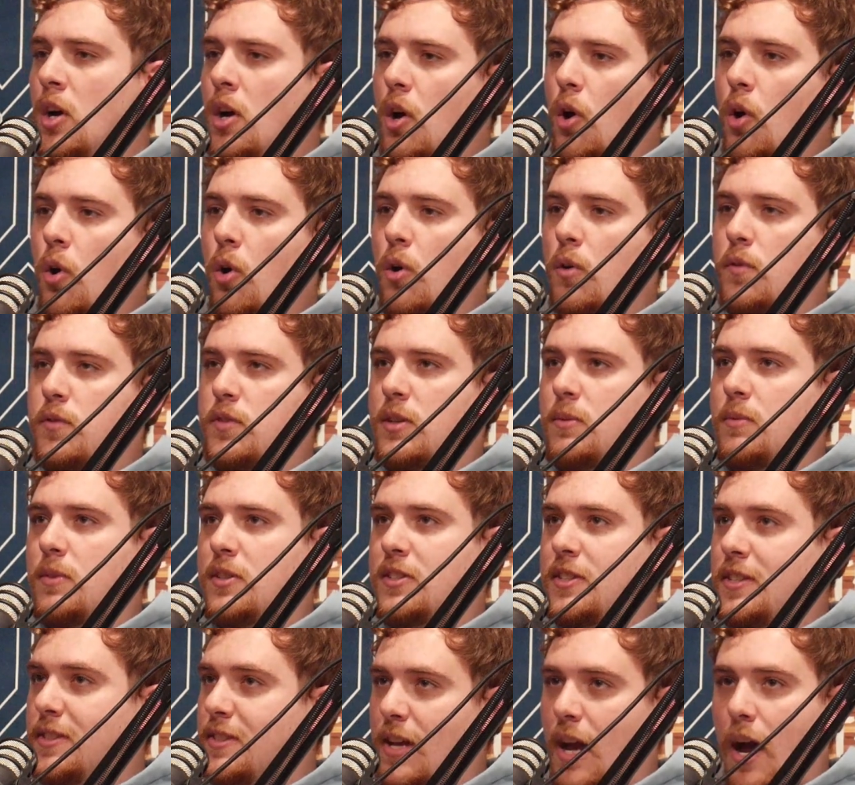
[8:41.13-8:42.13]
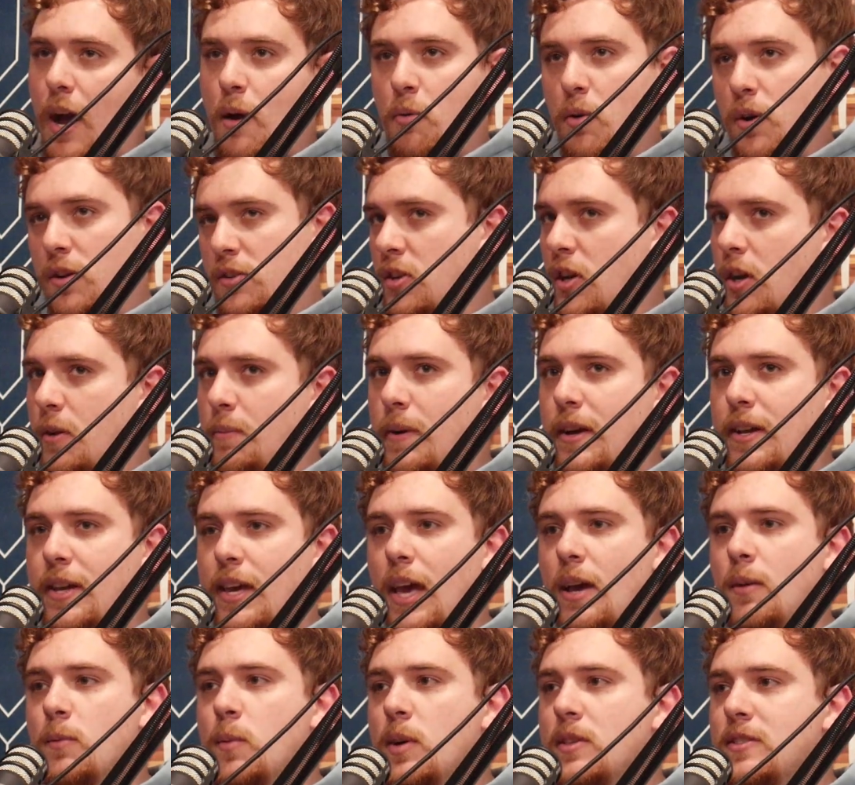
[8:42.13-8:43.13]
Or if someone says, "I want to talk about
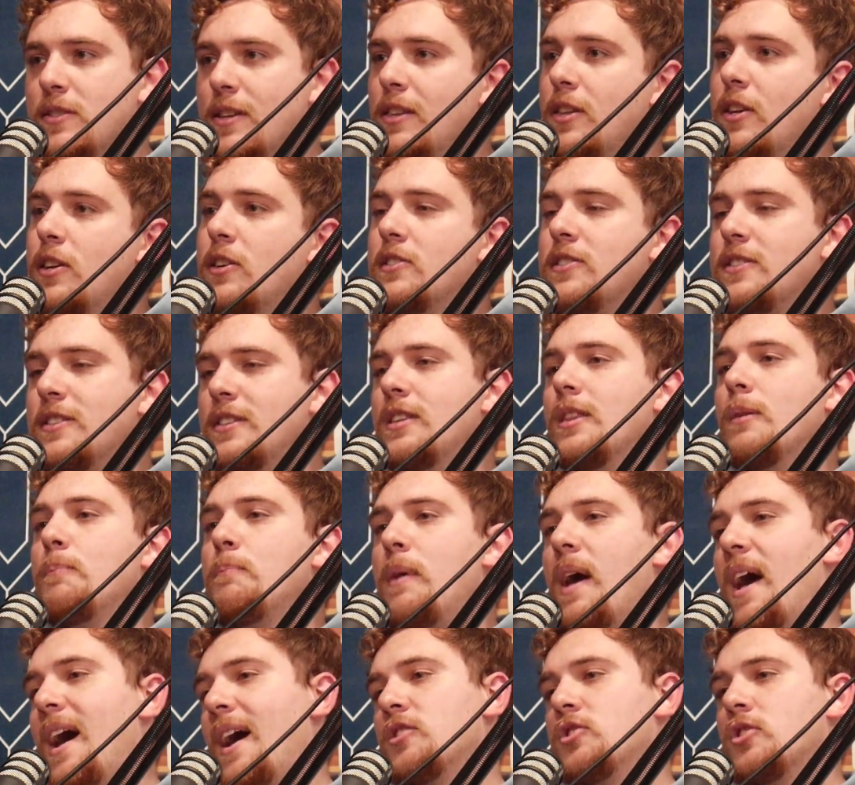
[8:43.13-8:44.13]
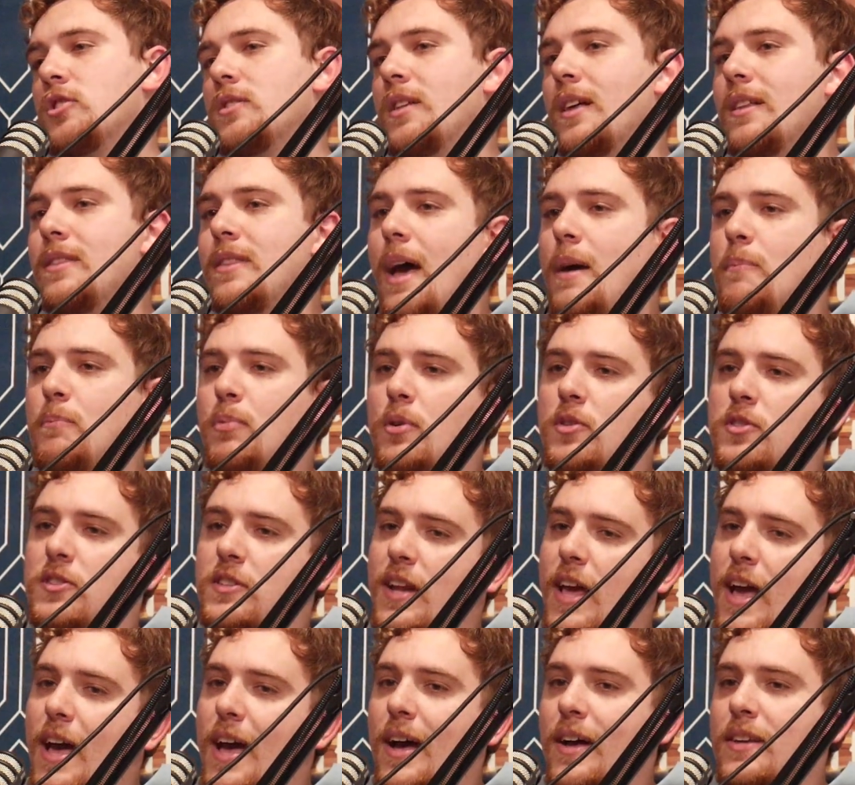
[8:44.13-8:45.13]
Kate Winslet," you could see the passion that that person
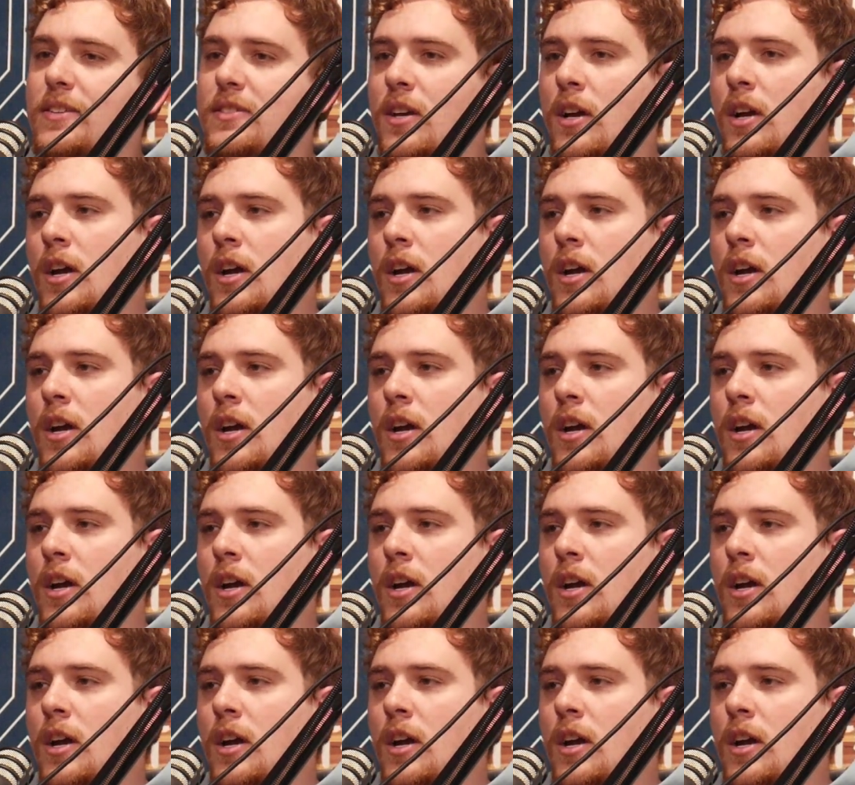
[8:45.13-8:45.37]
has